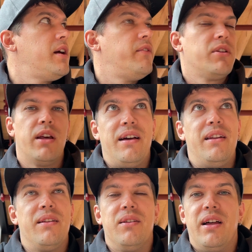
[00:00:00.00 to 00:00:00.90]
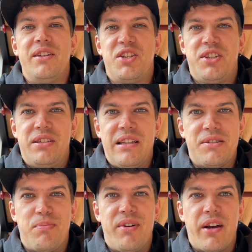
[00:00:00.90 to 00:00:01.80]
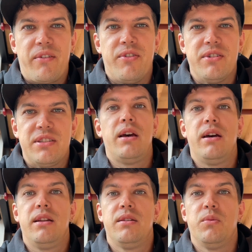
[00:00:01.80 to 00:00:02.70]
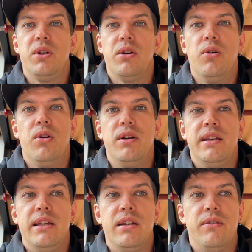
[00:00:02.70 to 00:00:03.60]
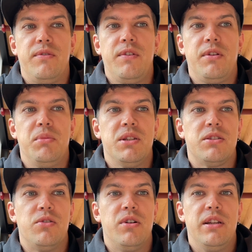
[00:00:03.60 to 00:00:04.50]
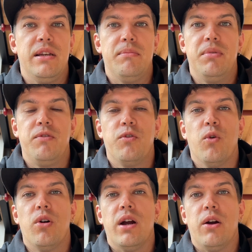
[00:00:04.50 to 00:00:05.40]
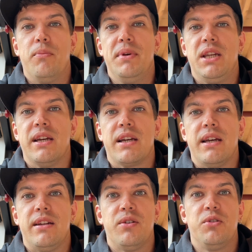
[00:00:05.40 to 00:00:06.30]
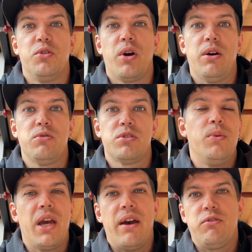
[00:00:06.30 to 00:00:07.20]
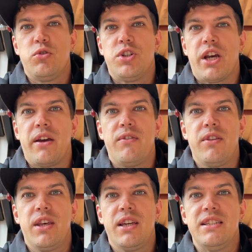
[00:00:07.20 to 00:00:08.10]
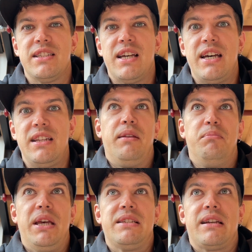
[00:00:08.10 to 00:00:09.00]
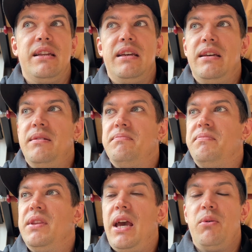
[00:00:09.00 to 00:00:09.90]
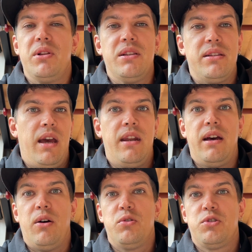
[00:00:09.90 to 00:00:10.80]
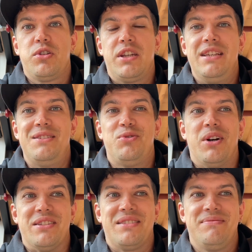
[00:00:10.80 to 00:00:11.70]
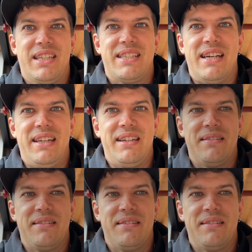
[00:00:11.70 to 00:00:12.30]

having a little lunch / breakfast, and we 15 minutes early before our meeting at our new house. We have to check everything inside, and basically they will hand out keys to us. Exciting.